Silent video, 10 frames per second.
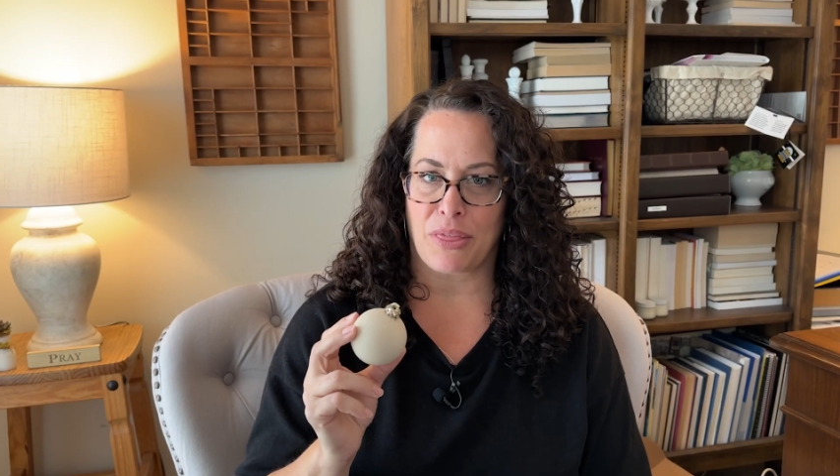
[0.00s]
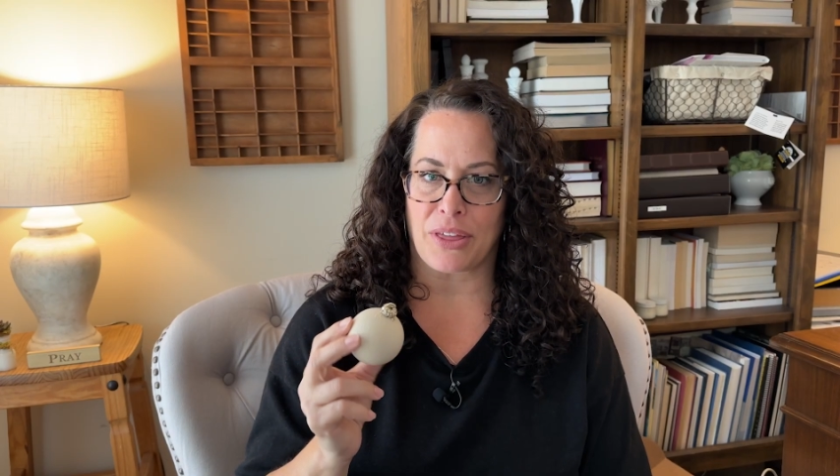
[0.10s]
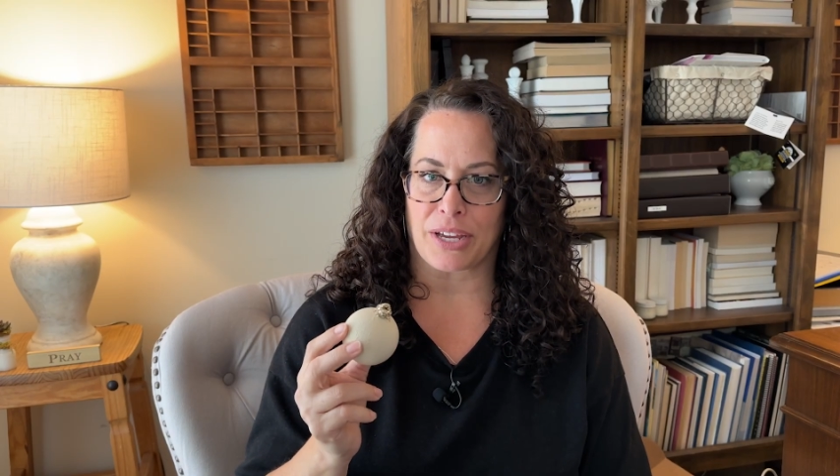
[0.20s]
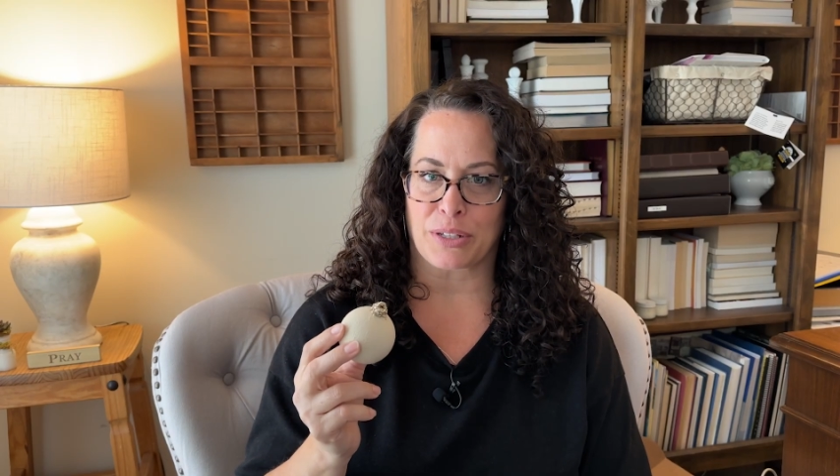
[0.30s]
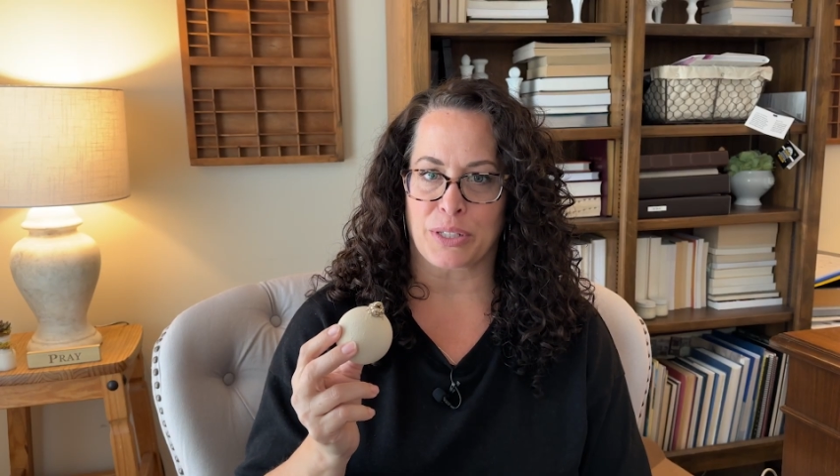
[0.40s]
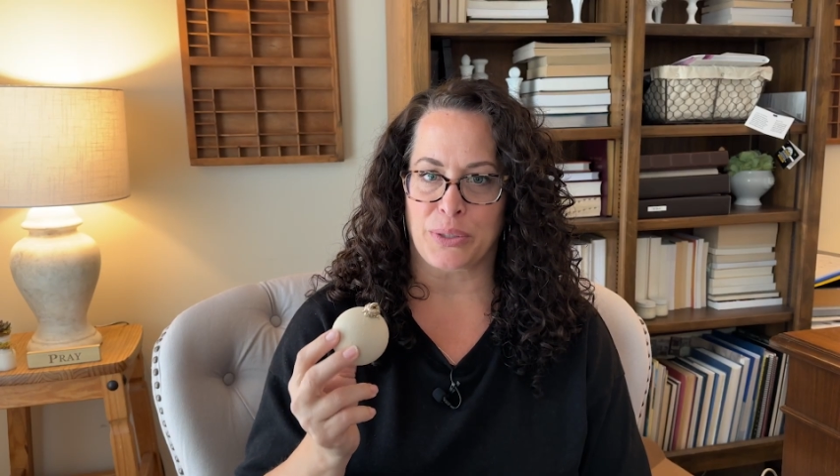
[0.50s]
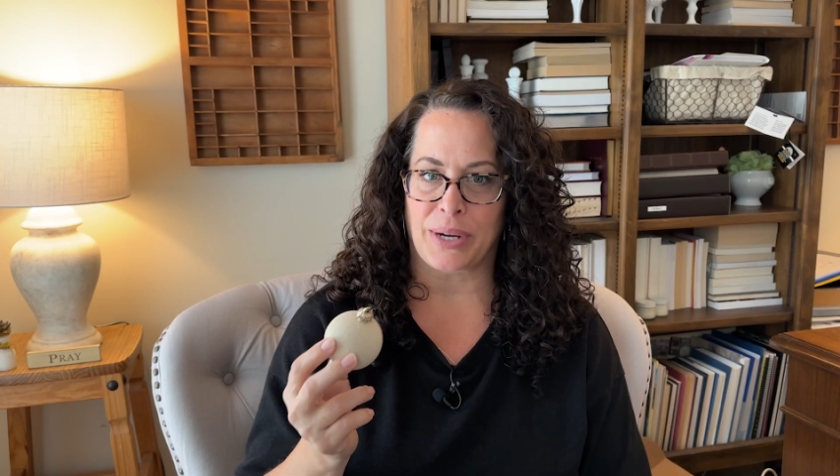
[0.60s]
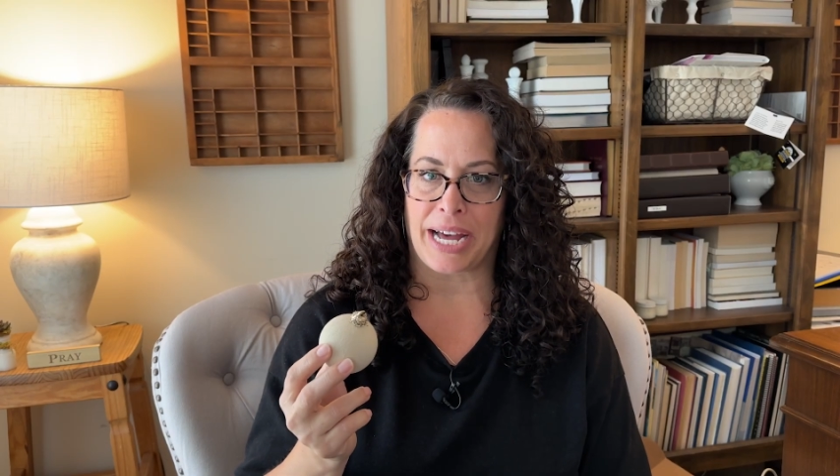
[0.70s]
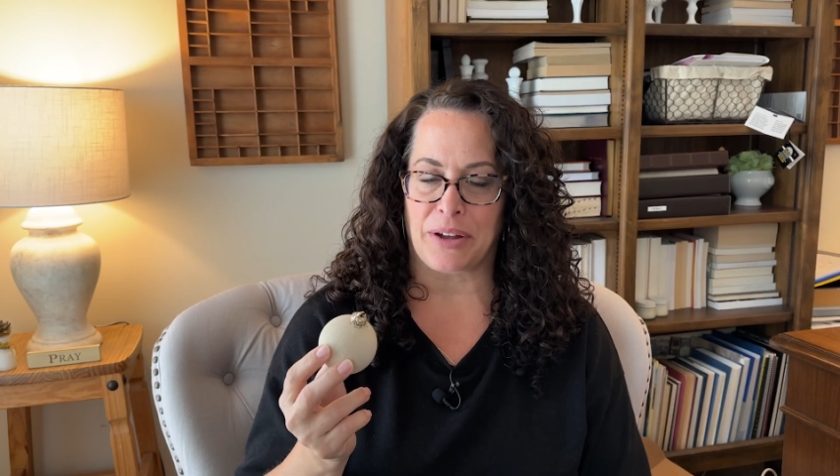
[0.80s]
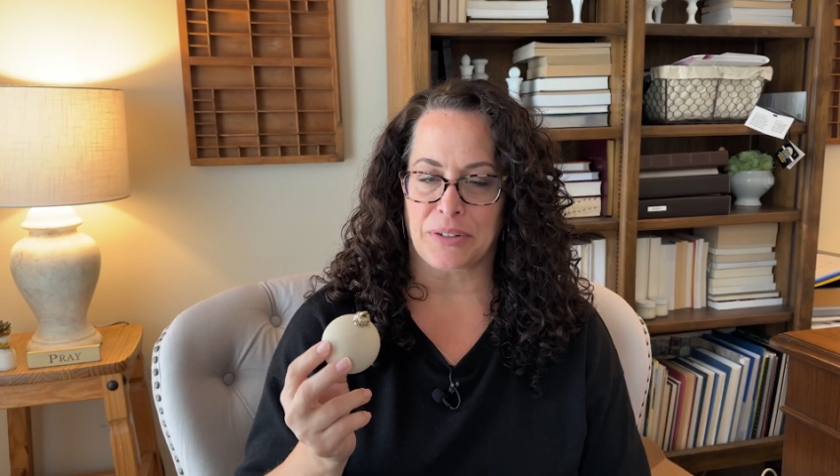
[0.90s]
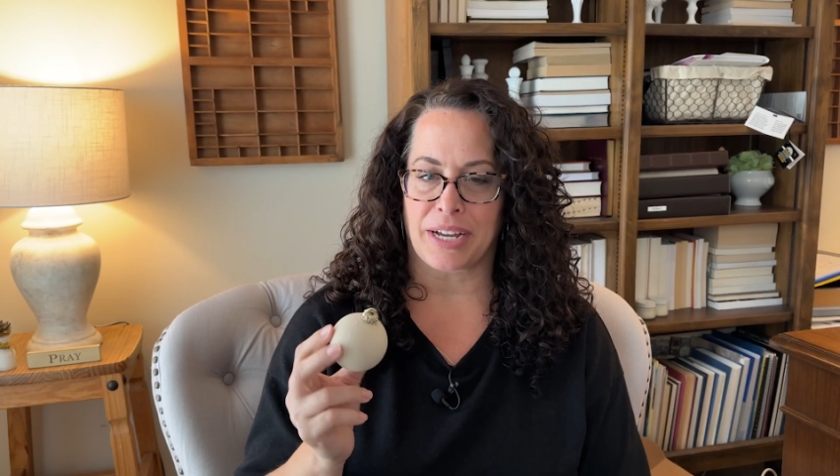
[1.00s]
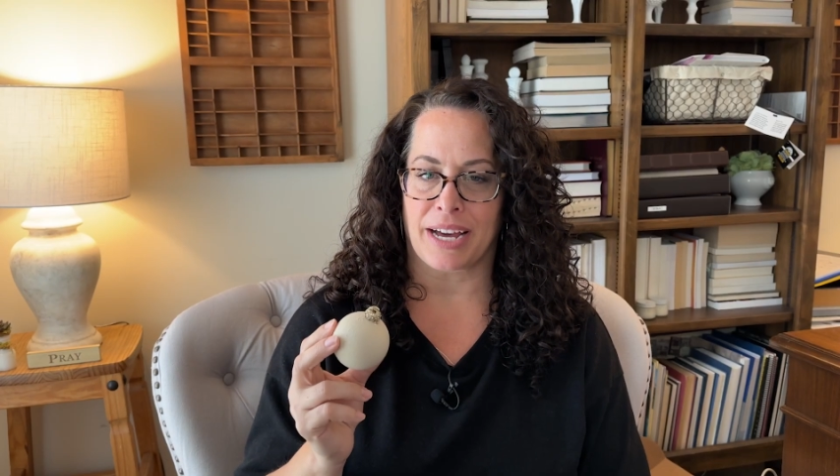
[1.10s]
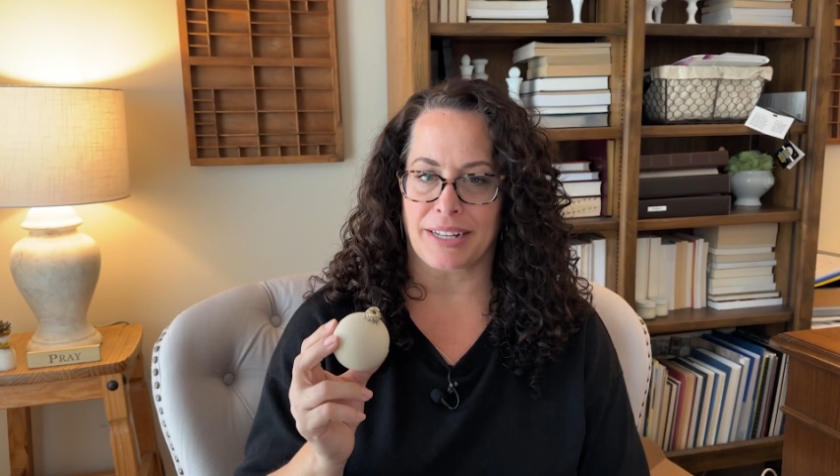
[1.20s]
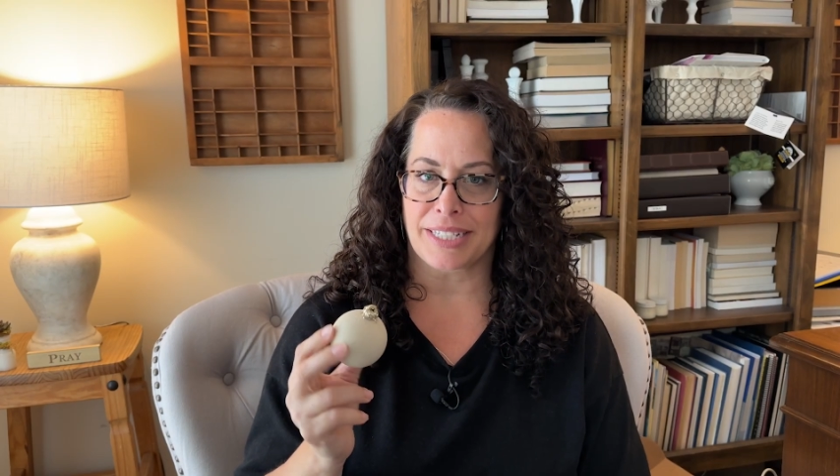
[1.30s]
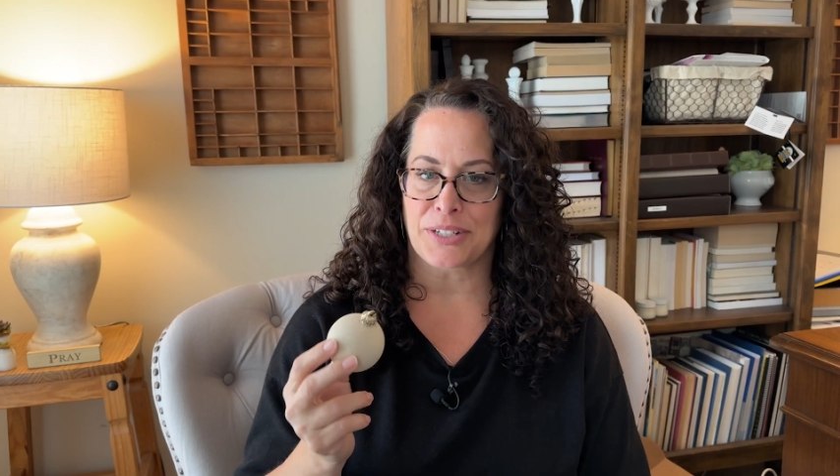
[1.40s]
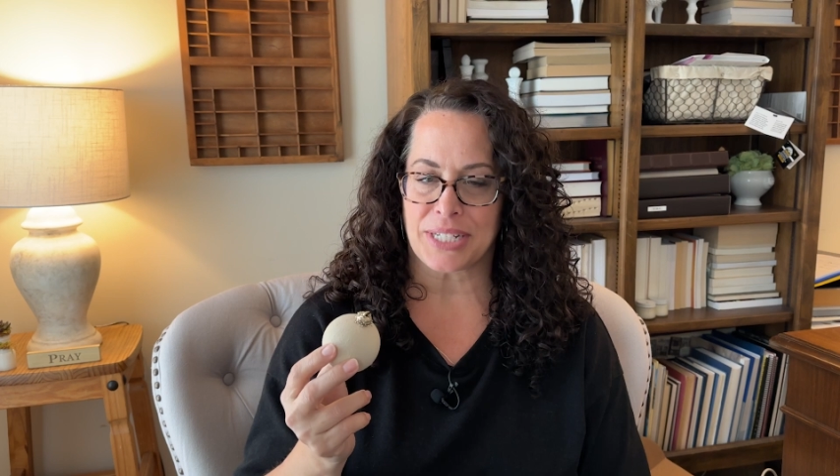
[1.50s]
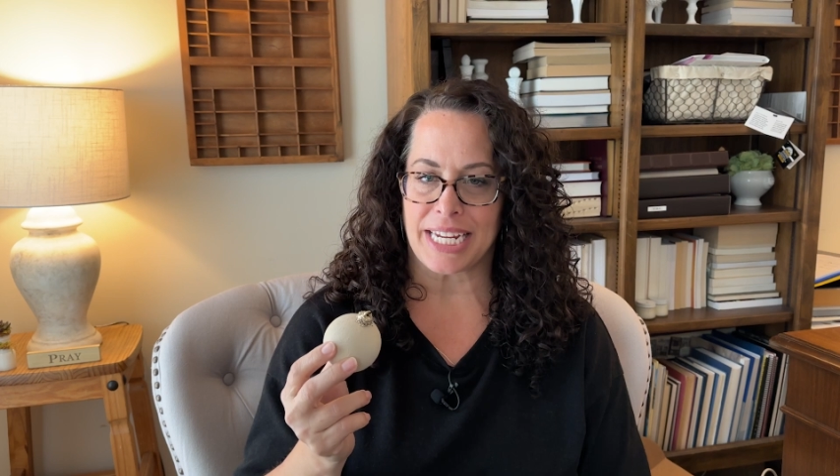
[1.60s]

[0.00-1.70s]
thick glue out got a little